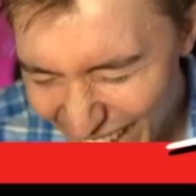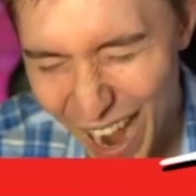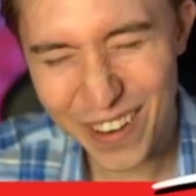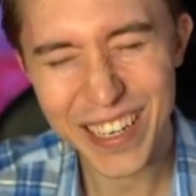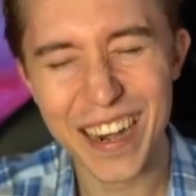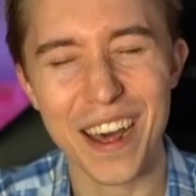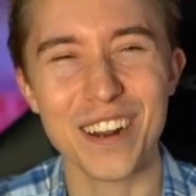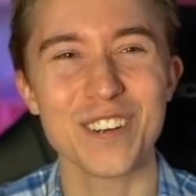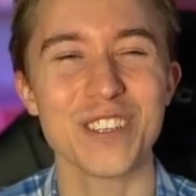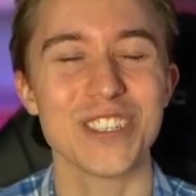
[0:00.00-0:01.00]
How did I not
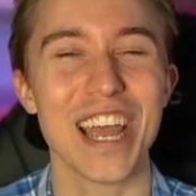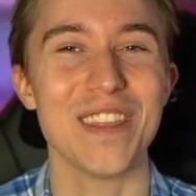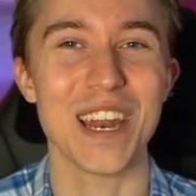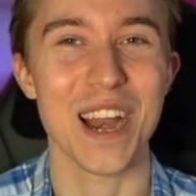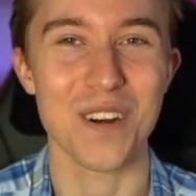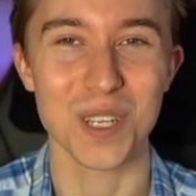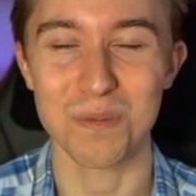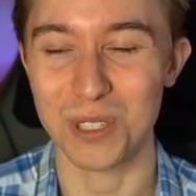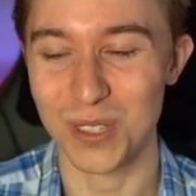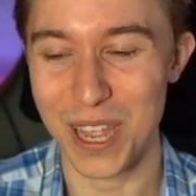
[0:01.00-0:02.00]
understand that arrows
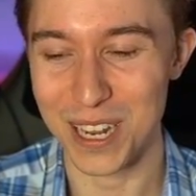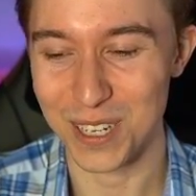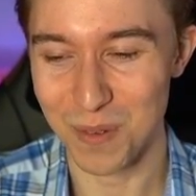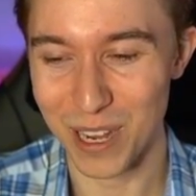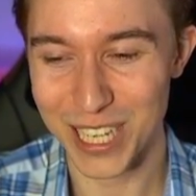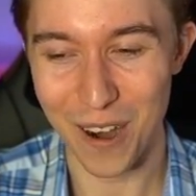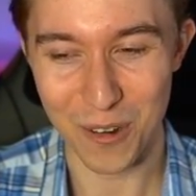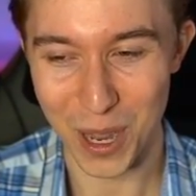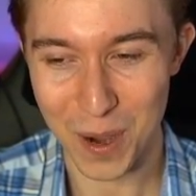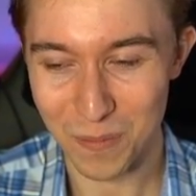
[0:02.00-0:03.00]
plus lightning took my
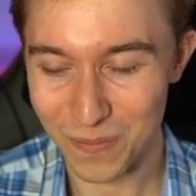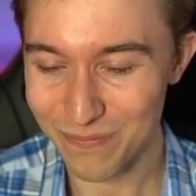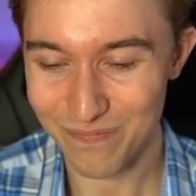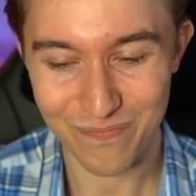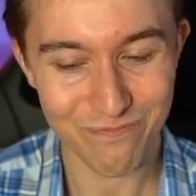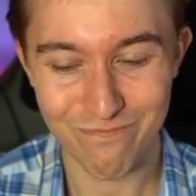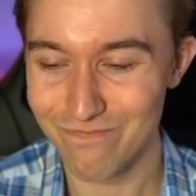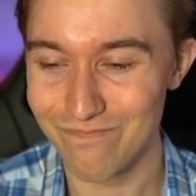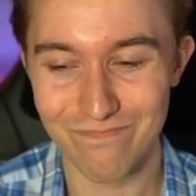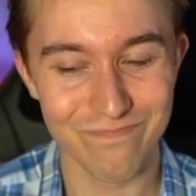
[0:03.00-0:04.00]
tower there?
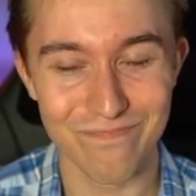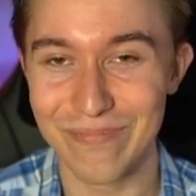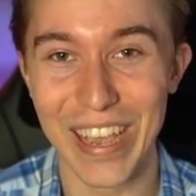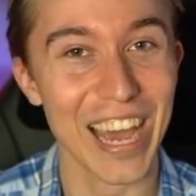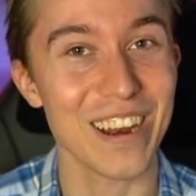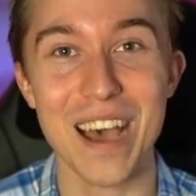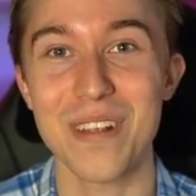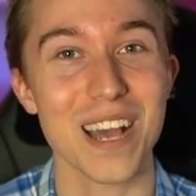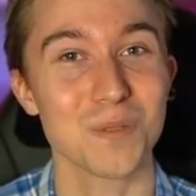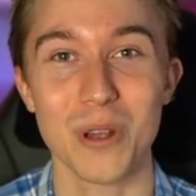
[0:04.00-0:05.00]
I don't have
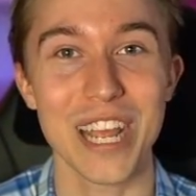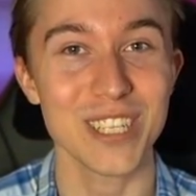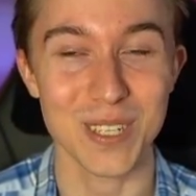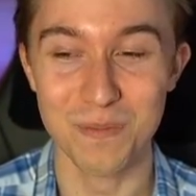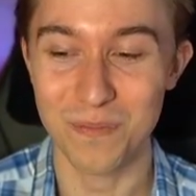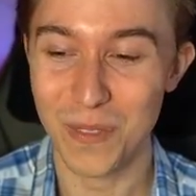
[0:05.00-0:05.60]
an explanation.